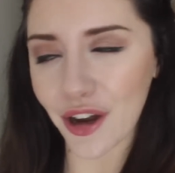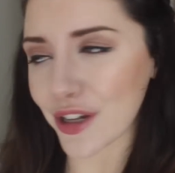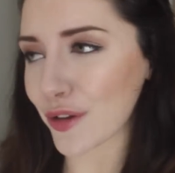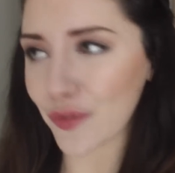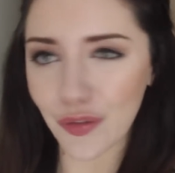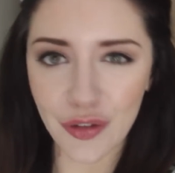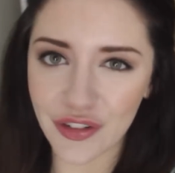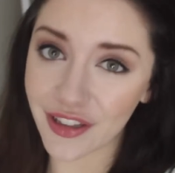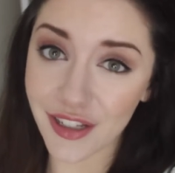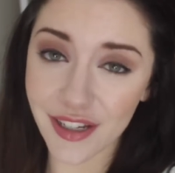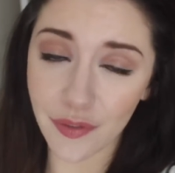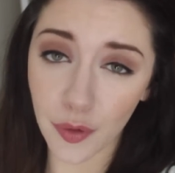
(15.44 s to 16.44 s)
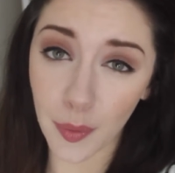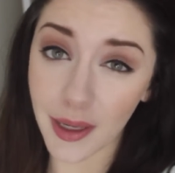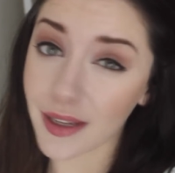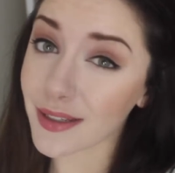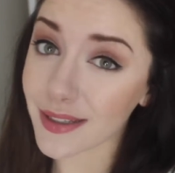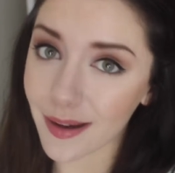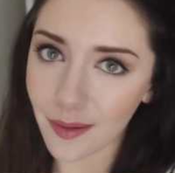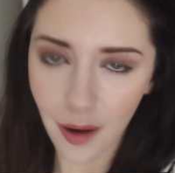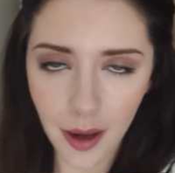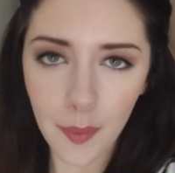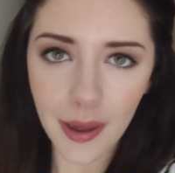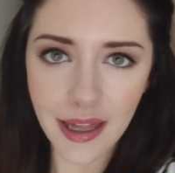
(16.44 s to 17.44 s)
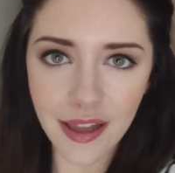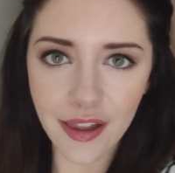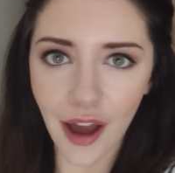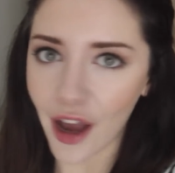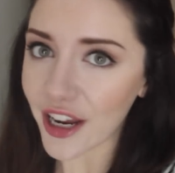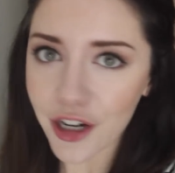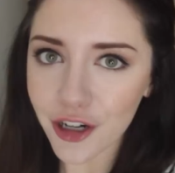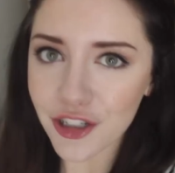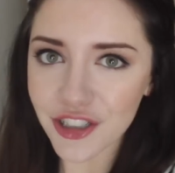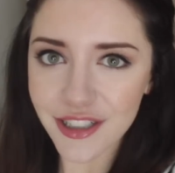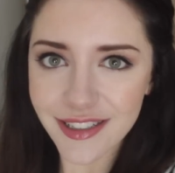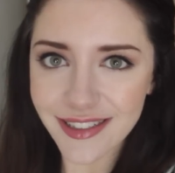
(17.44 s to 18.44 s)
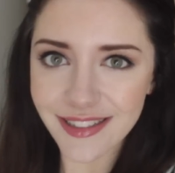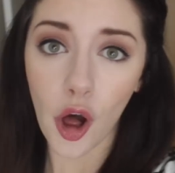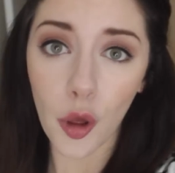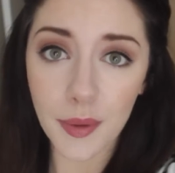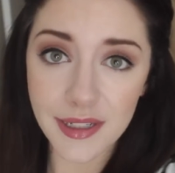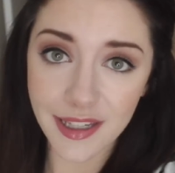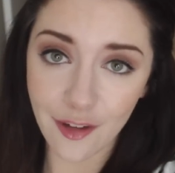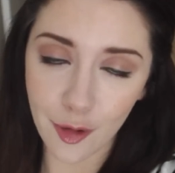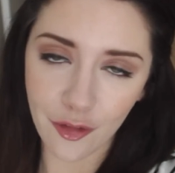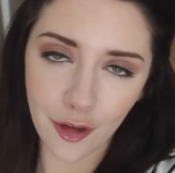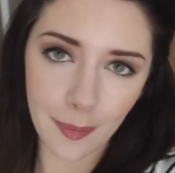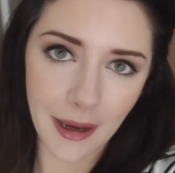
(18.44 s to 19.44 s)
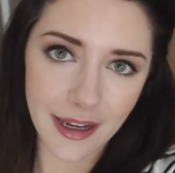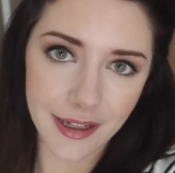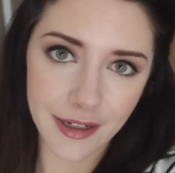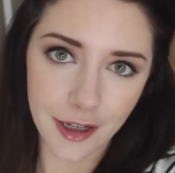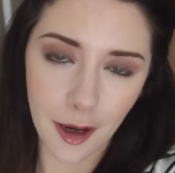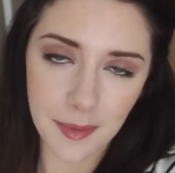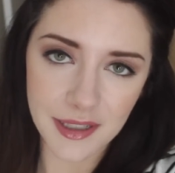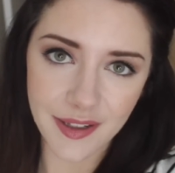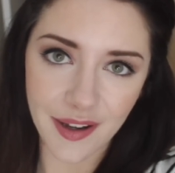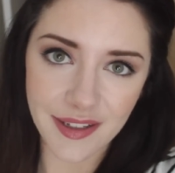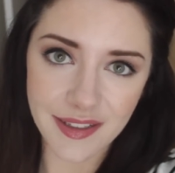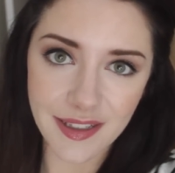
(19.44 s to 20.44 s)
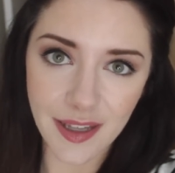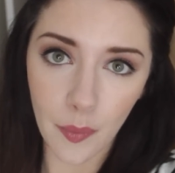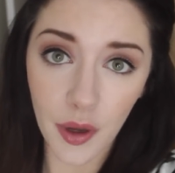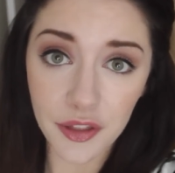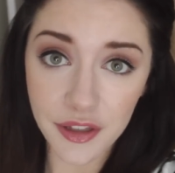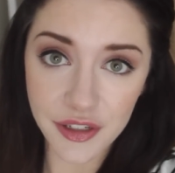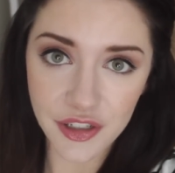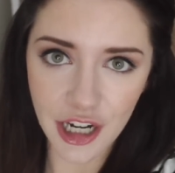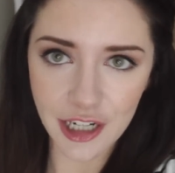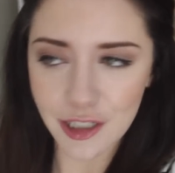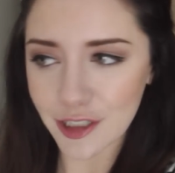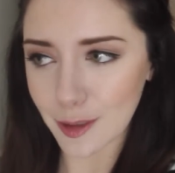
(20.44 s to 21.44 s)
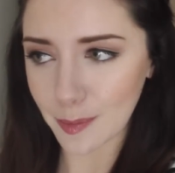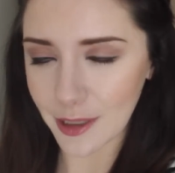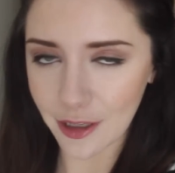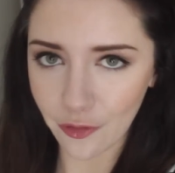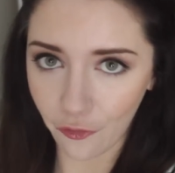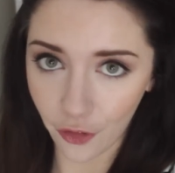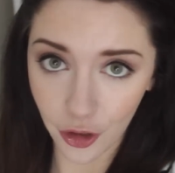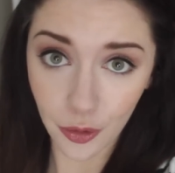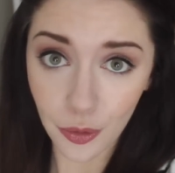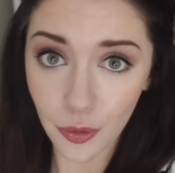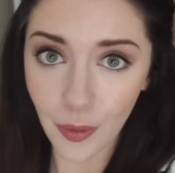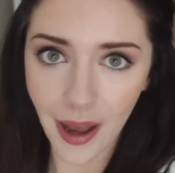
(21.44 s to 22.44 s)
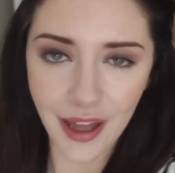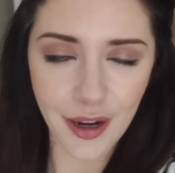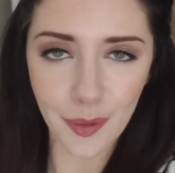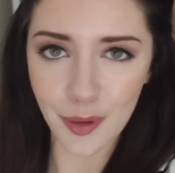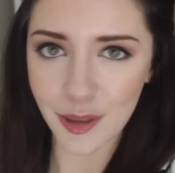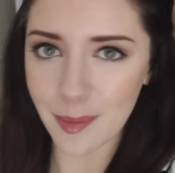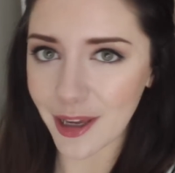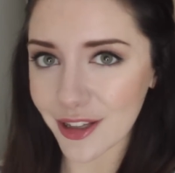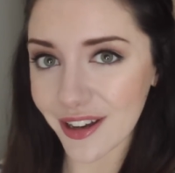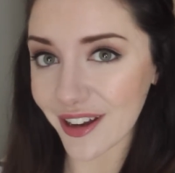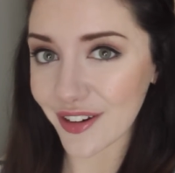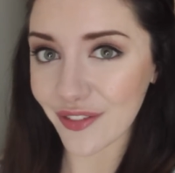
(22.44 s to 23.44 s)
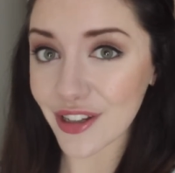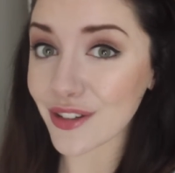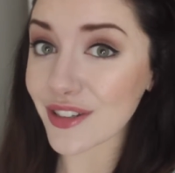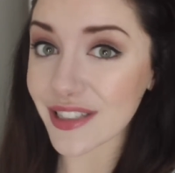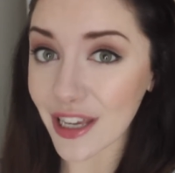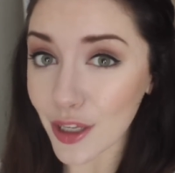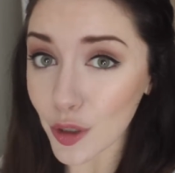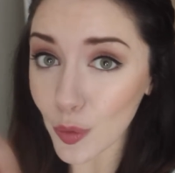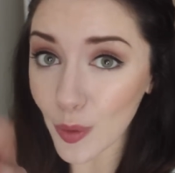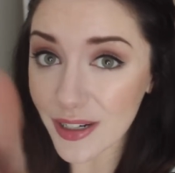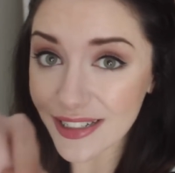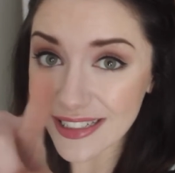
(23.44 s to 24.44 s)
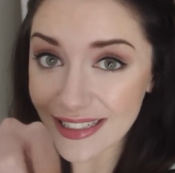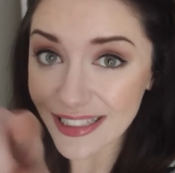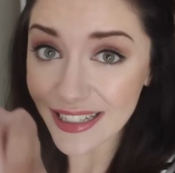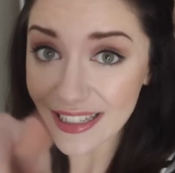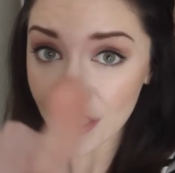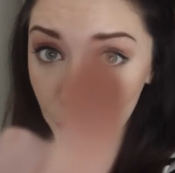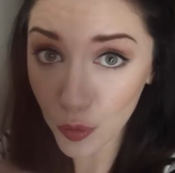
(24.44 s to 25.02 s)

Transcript: I'd love if you did this every week. So I will, I heard you. Always give me feedback in the comments, guys, because I want this channel to be for you and I want to make the kind of videos that you want to see.